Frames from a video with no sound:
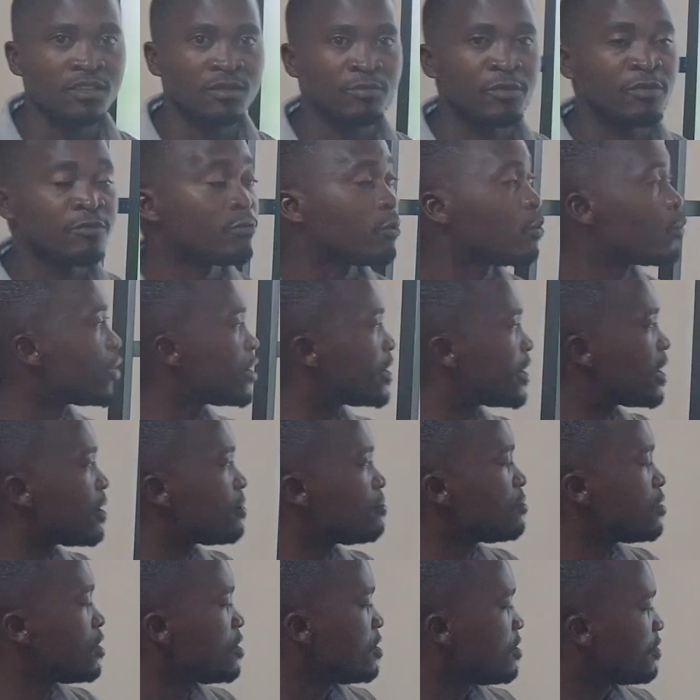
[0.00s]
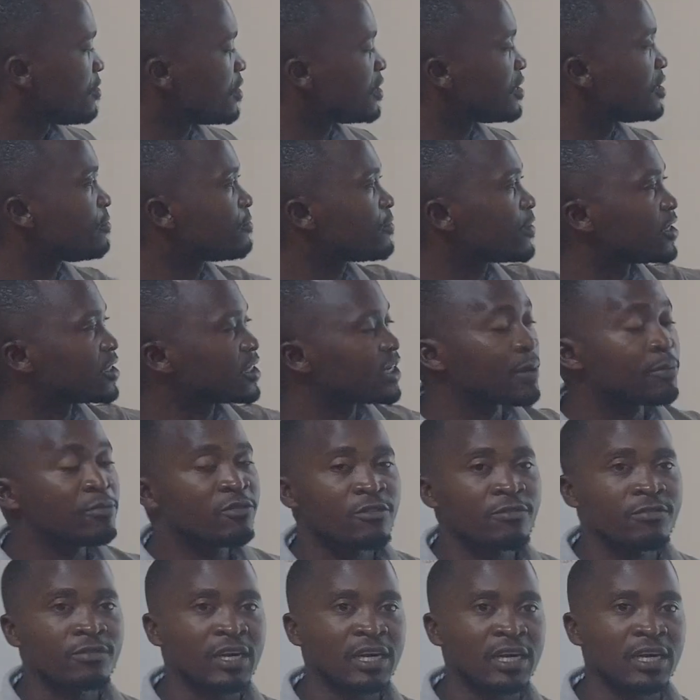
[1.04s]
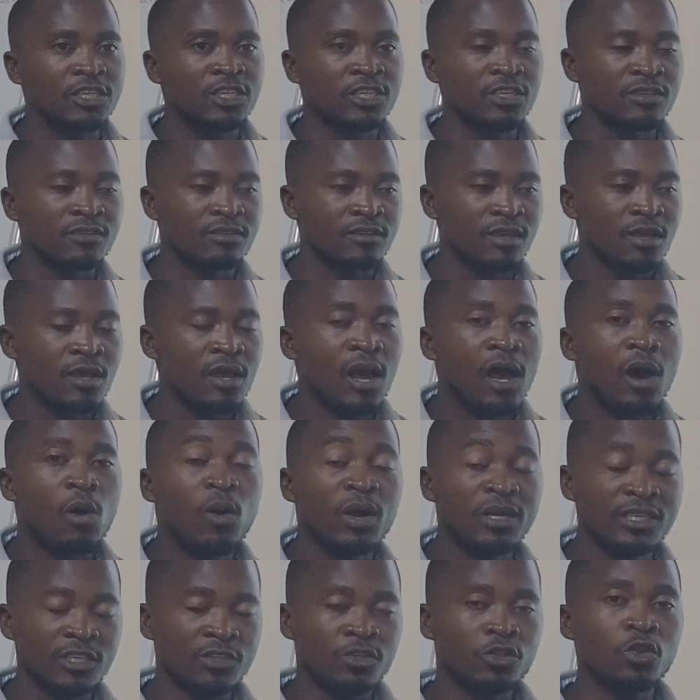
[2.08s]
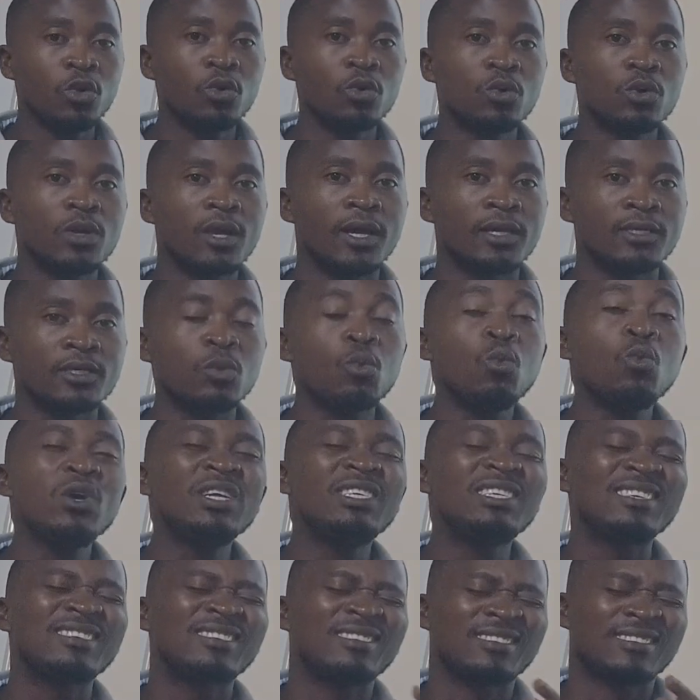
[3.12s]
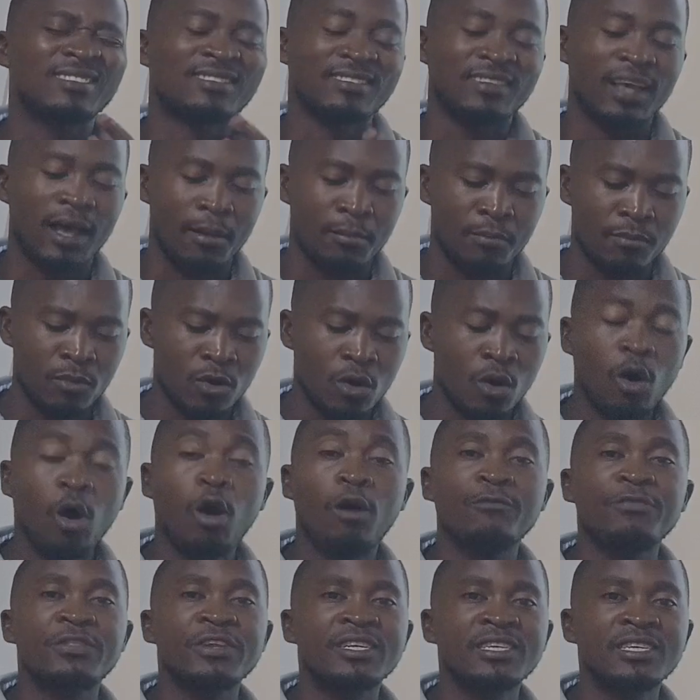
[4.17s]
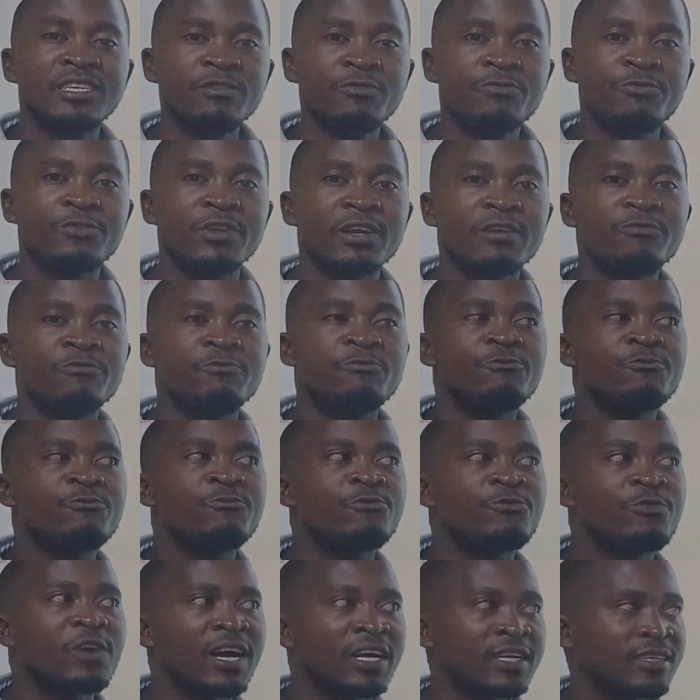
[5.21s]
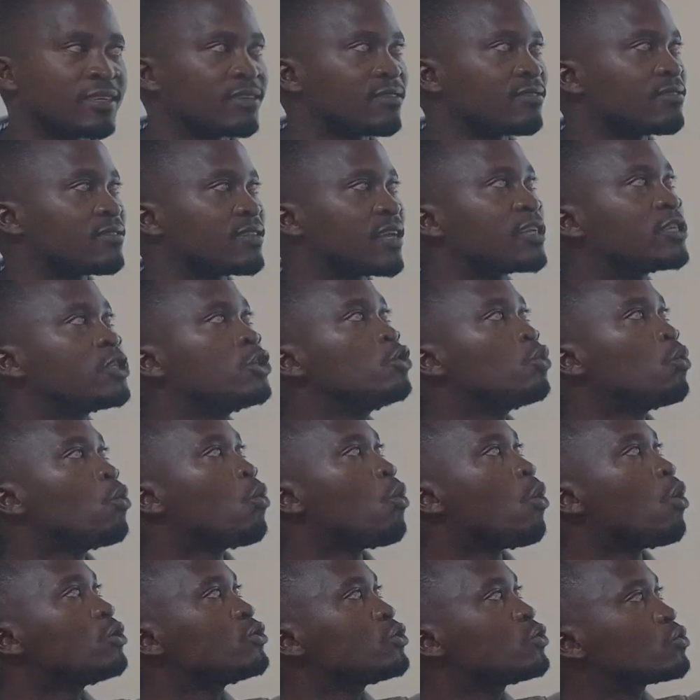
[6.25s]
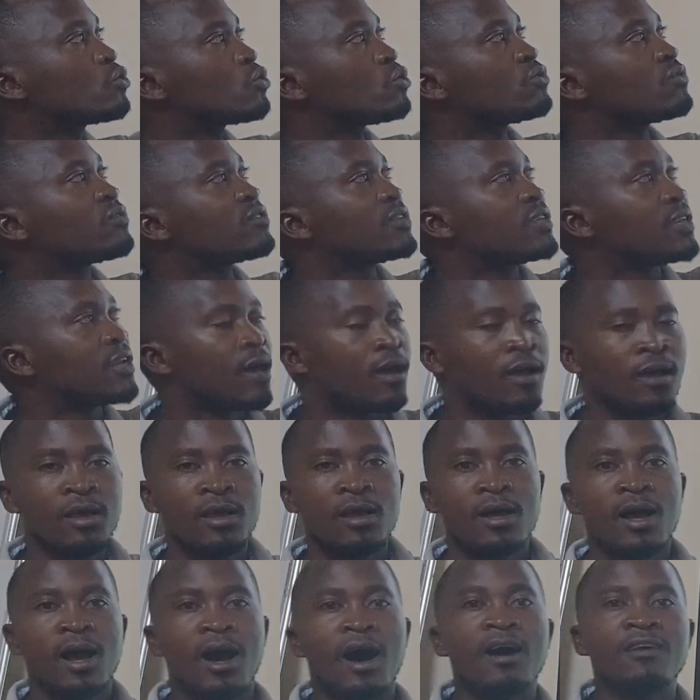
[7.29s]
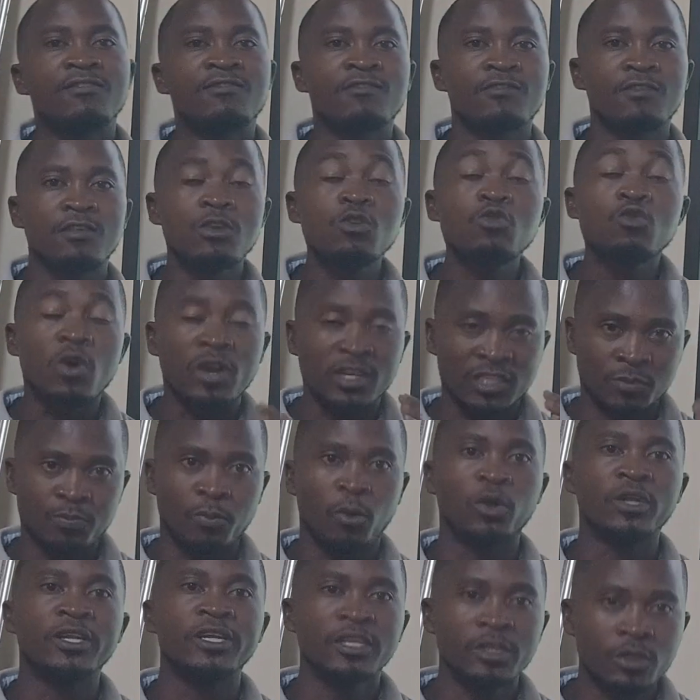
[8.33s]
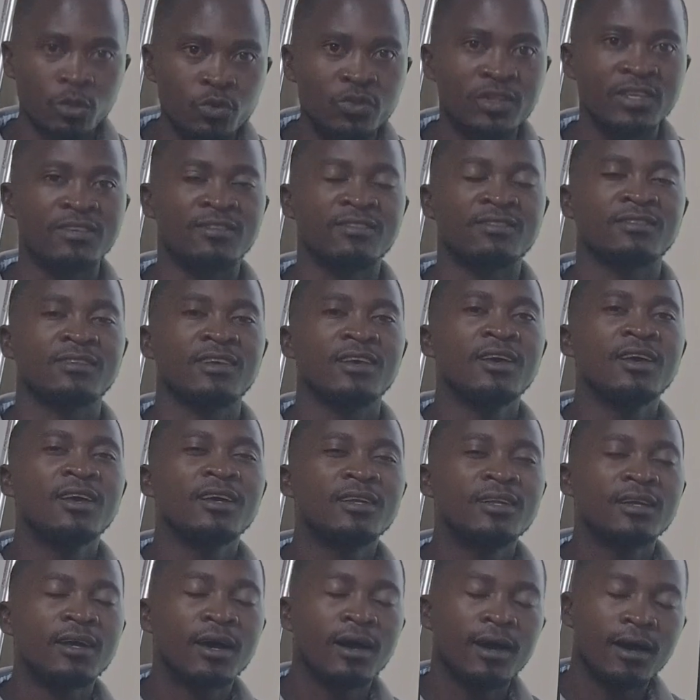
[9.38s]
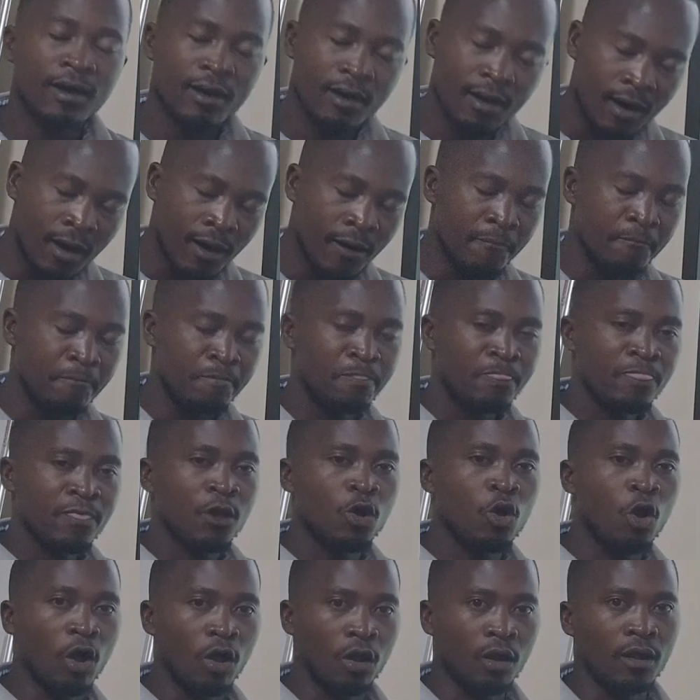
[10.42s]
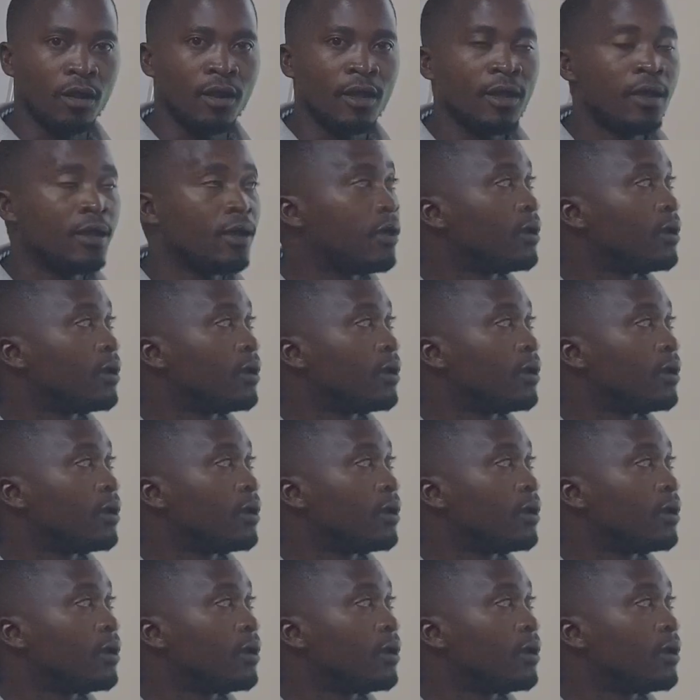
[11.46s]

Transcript: Before we name the different types of crashes, I want us to look at which are some of the different factors that you want to consider as you're responding to this call.